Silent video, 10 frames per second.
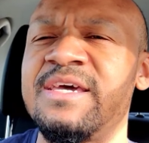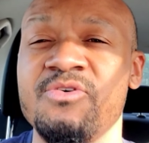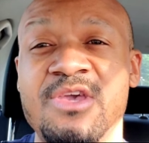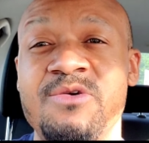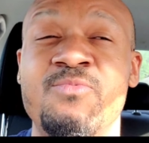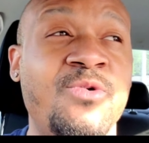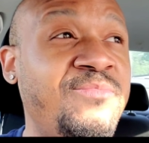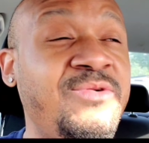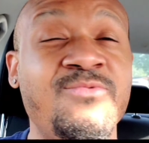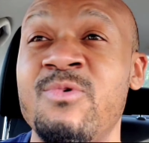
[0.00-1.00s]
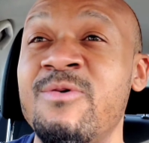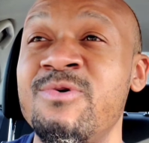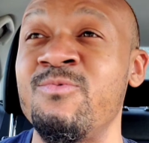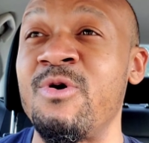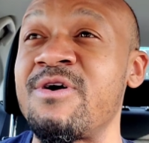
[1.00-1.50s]
or he would be
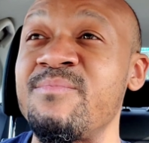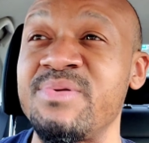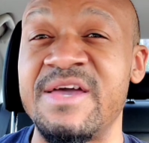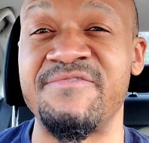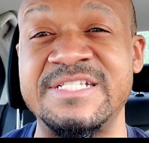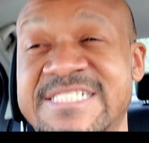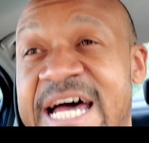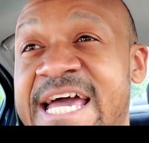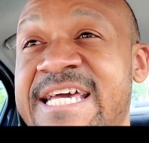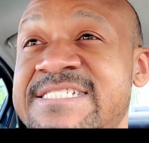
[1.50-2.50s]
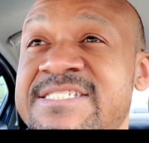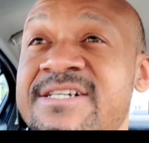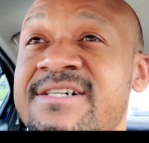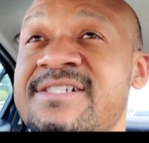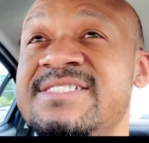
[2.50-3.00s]
welcome playing for the Giants or,
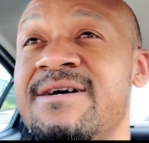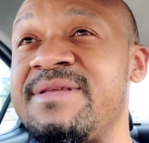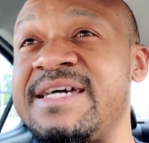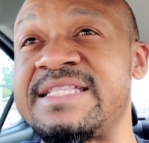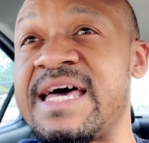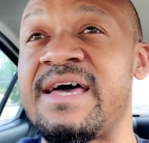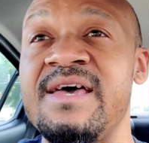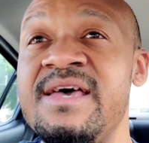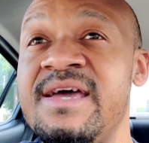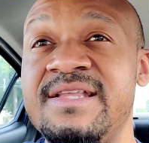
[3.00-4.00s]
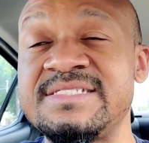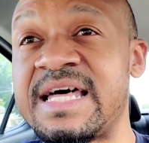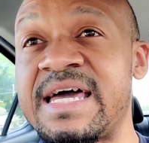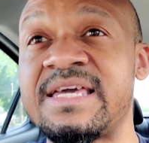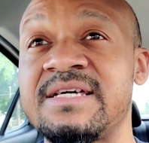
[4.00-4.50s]
or something like that. And it's
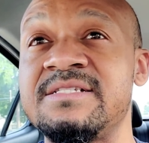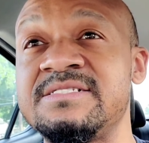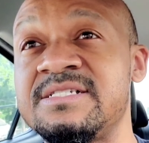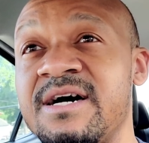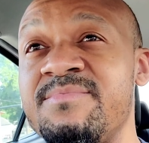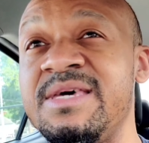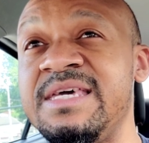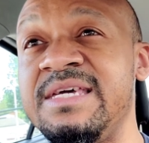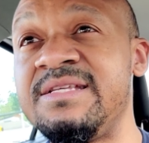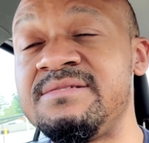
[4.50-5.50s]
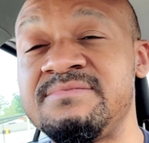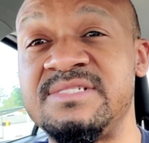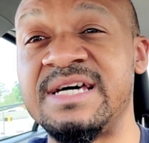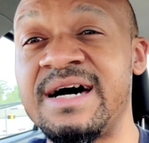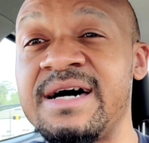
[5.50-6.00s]
like, I mean,
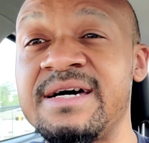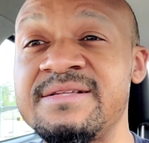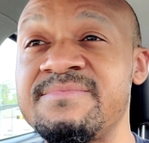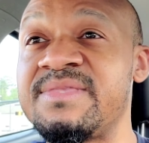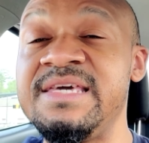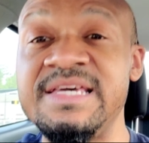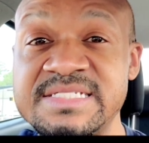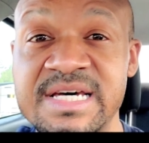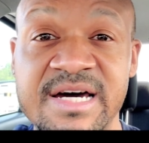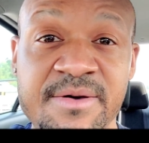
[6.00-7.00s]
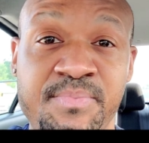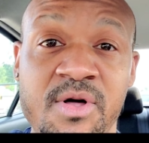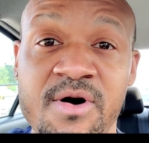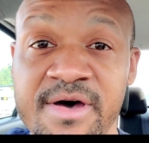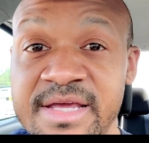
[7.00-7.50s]
duh, he's
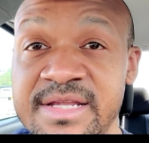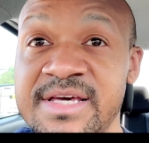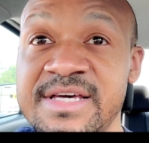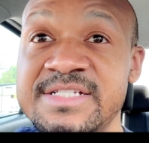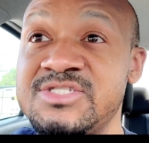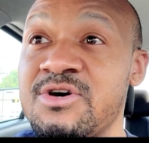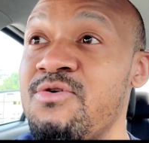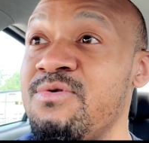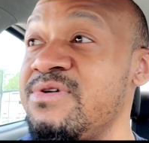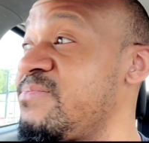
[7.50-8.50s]
unemployed. So